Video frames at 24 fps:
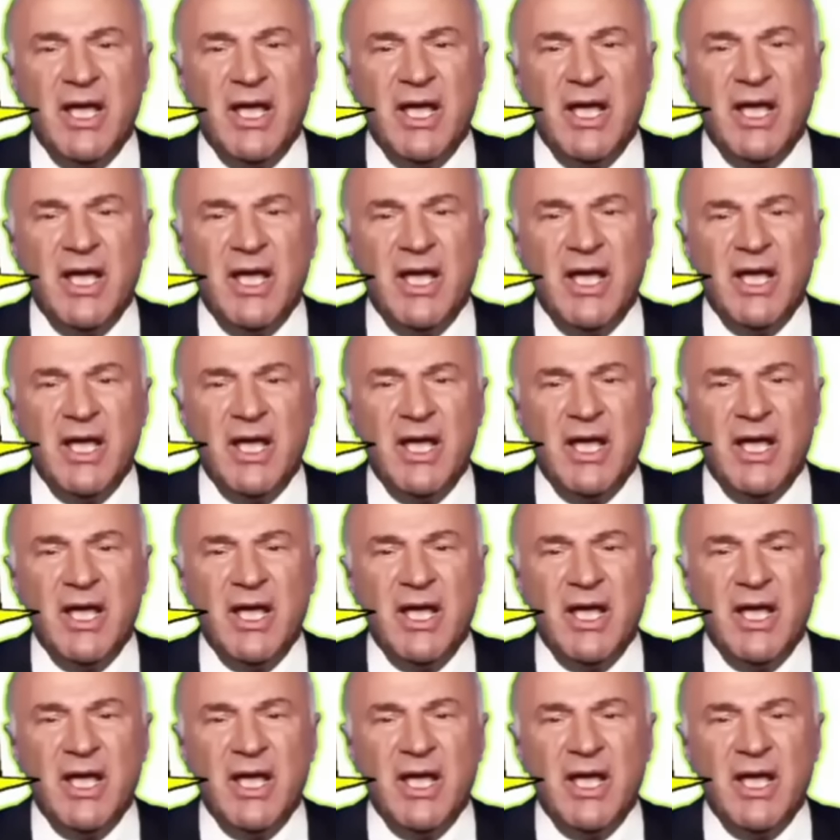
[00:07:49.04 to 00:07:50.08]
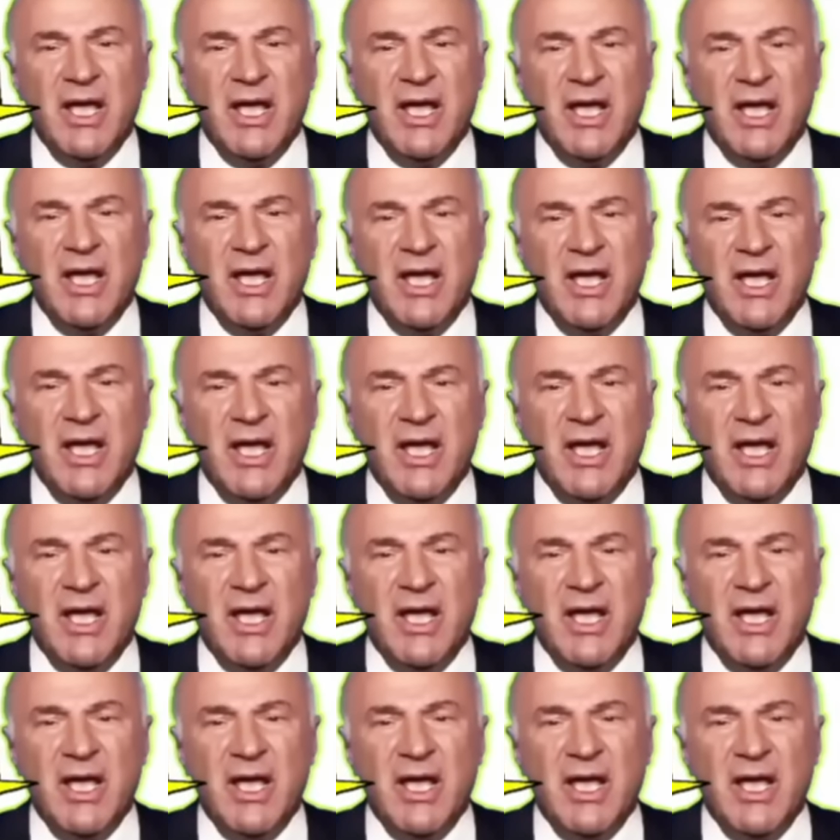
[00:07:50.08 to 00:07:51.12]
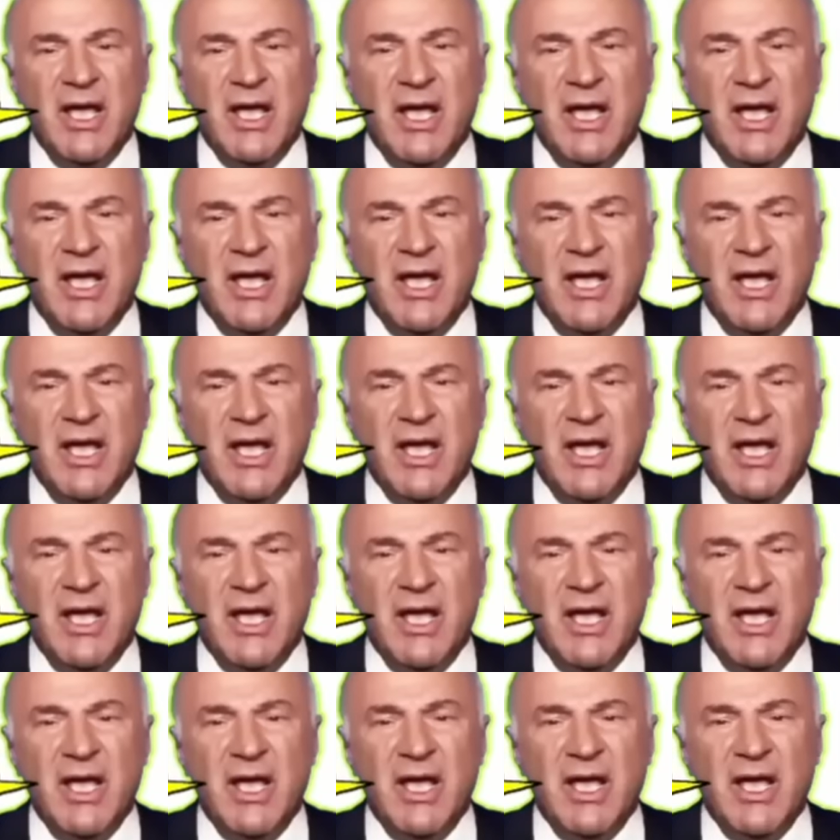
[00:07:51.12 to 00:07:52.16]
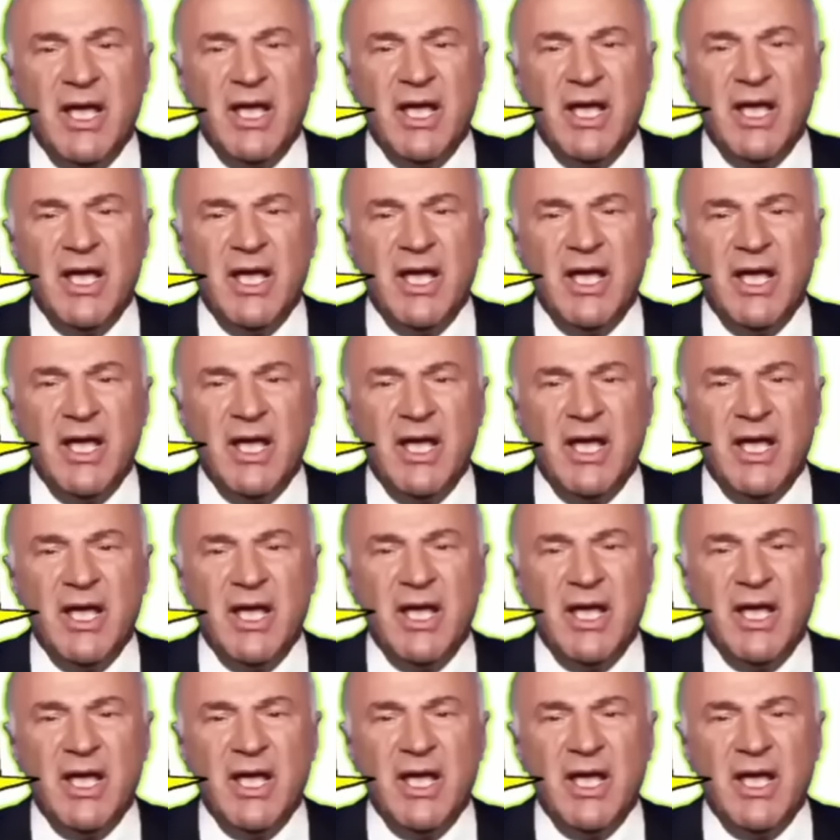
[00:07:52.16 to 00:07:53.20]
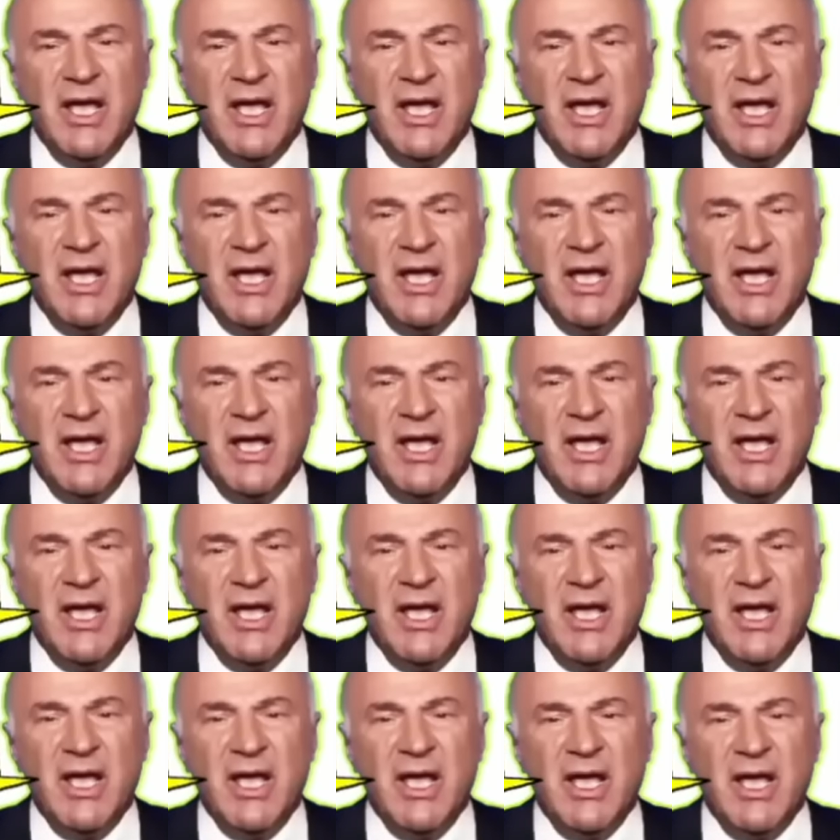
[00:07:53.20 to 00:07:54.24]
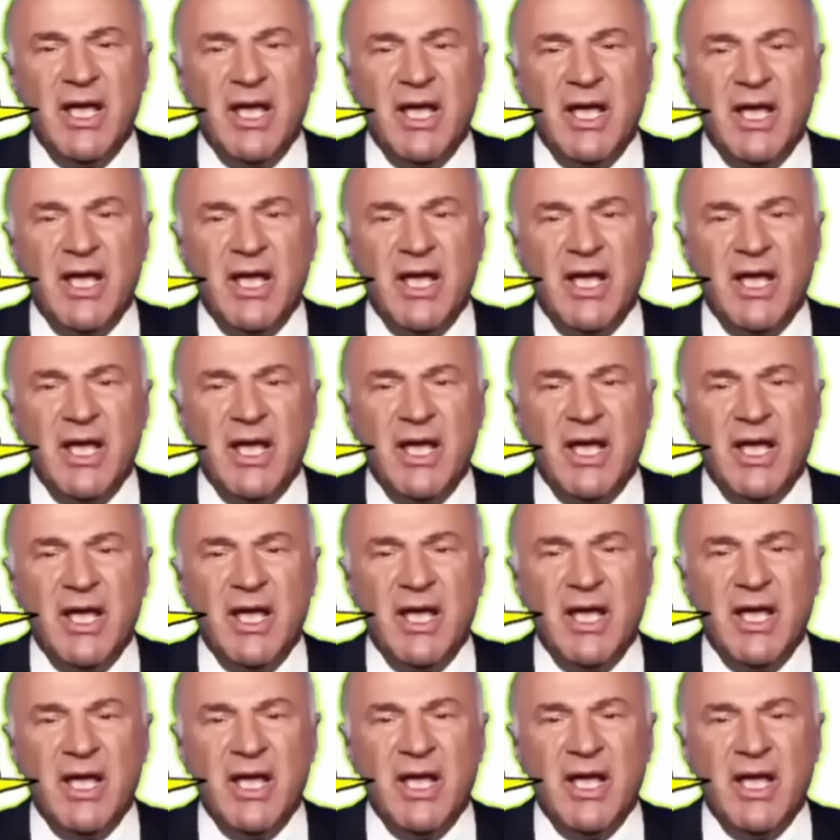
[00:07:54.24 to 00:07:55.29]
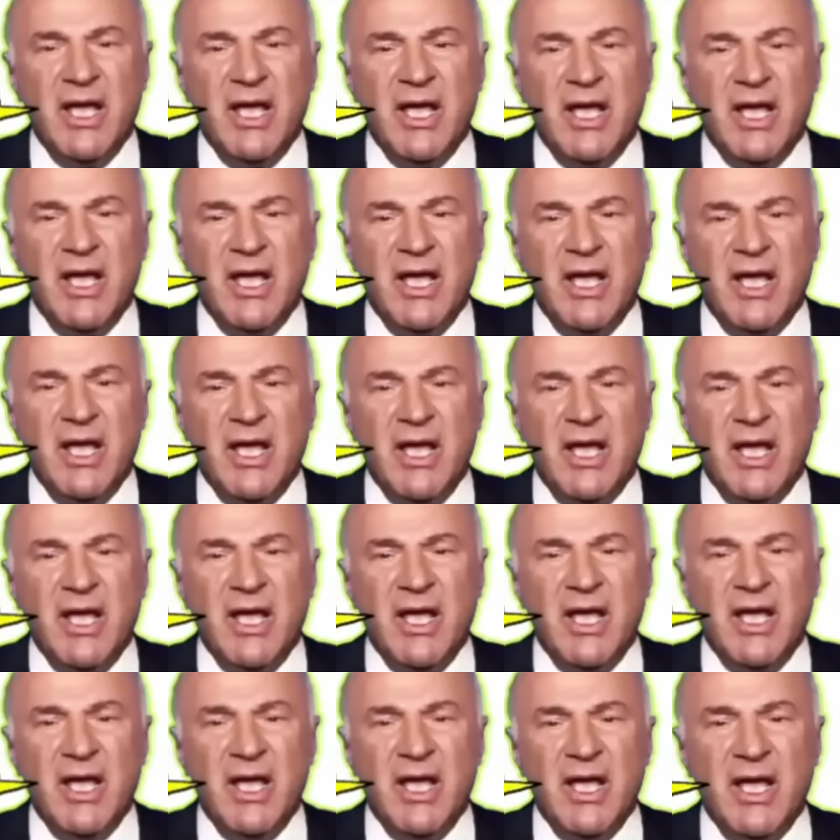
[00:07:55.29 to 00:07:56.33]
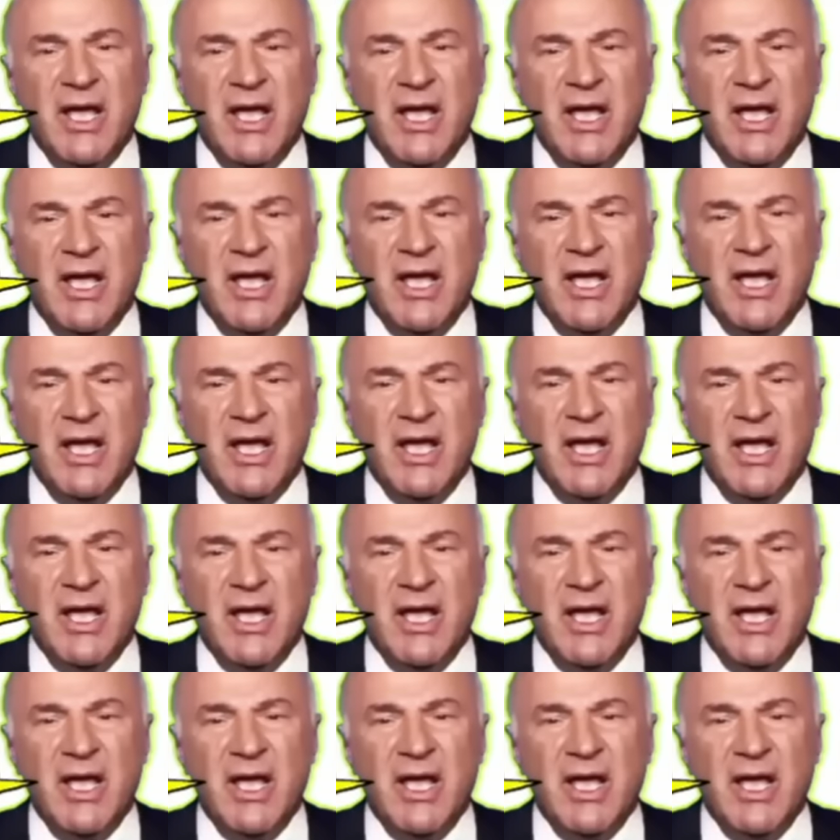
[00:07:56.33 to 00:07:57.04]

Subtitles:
(not speaking)